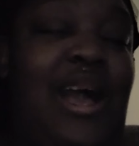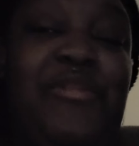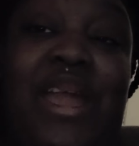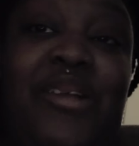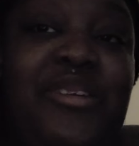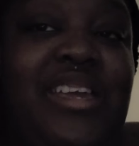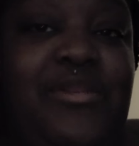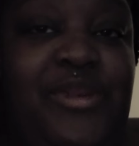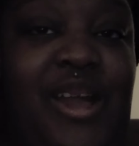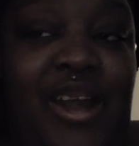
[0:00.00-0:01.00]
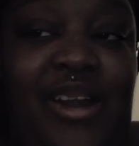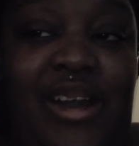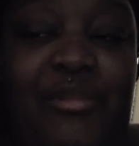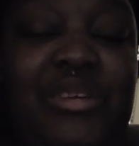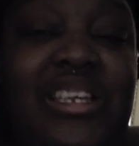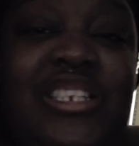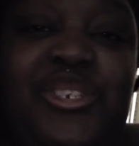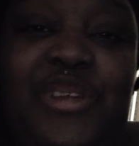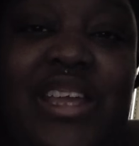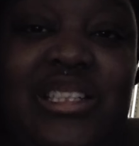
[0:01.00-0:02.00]
I'm not gonna keep y'all. I'm gonna get
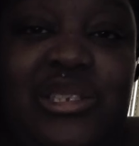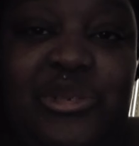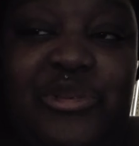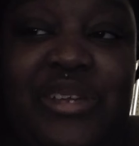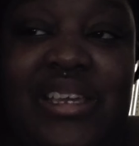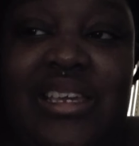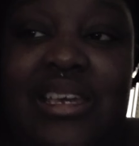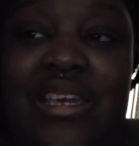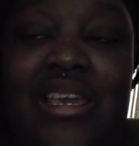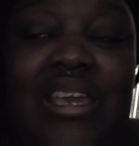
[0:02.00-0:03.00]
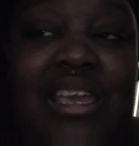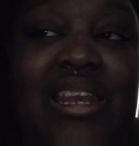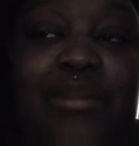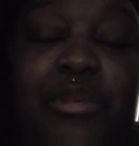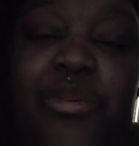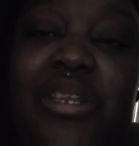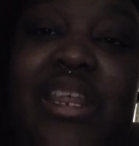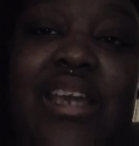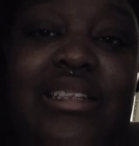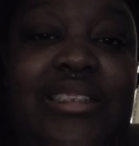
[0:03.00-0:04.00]
straight to it. And I'm gonna put
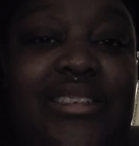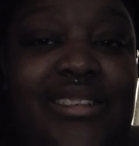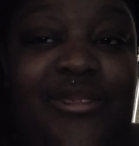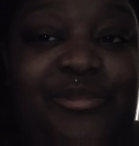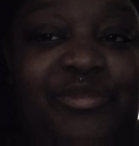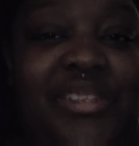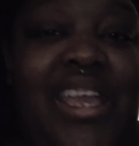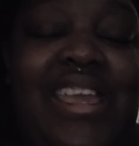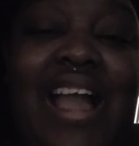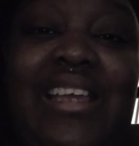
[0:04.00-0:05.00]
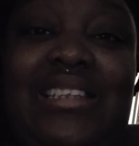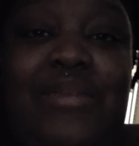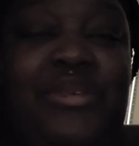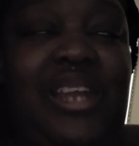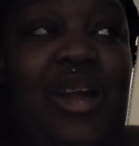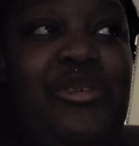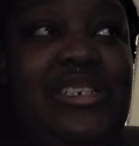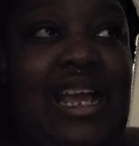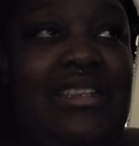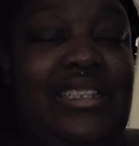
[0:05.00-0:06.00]
it out there. And y'all can let me know
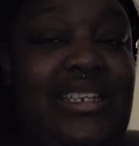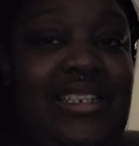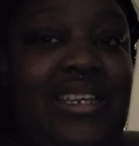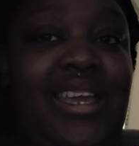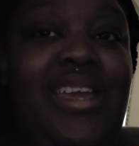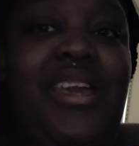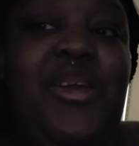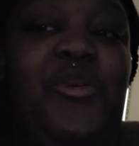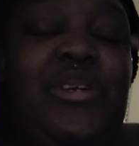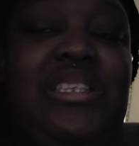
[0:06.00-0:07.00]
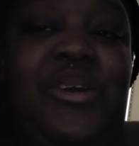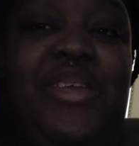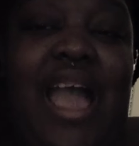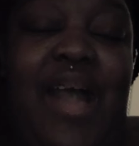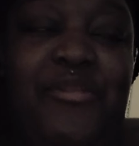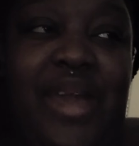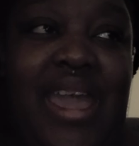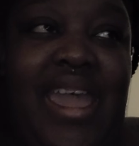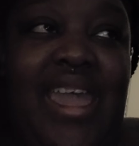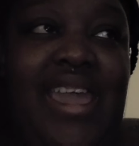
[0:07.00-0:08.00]
what y'all think, what's on y'all
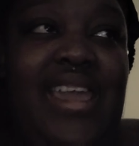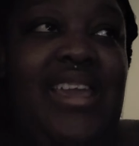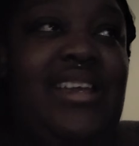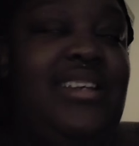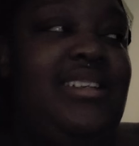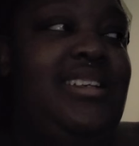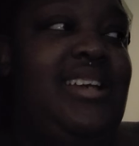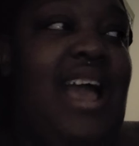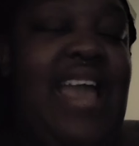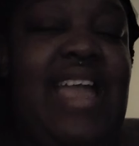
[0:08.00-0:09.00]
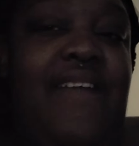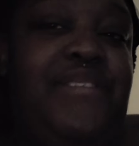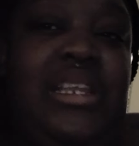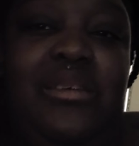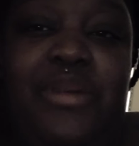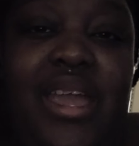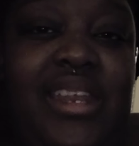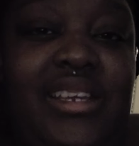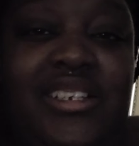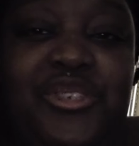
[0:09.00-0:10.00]
mind, and how y'all feel about
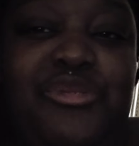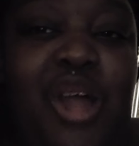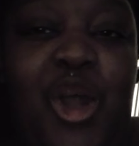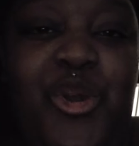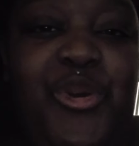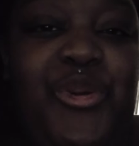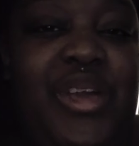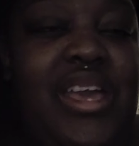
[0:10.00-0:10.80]
it. Cause you know,